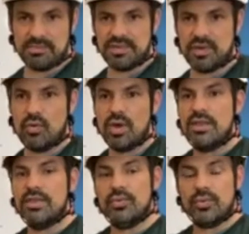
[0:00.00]
So
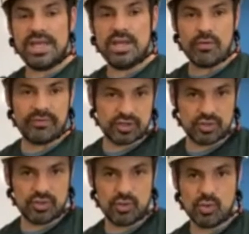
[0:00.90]
three over
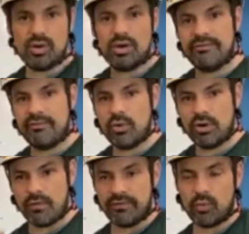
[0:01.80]
two or a four
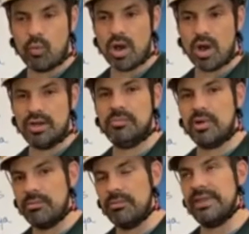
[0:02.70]
over one are
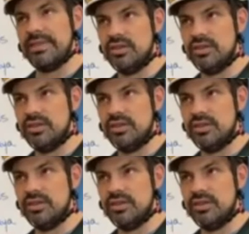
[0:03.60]
probably the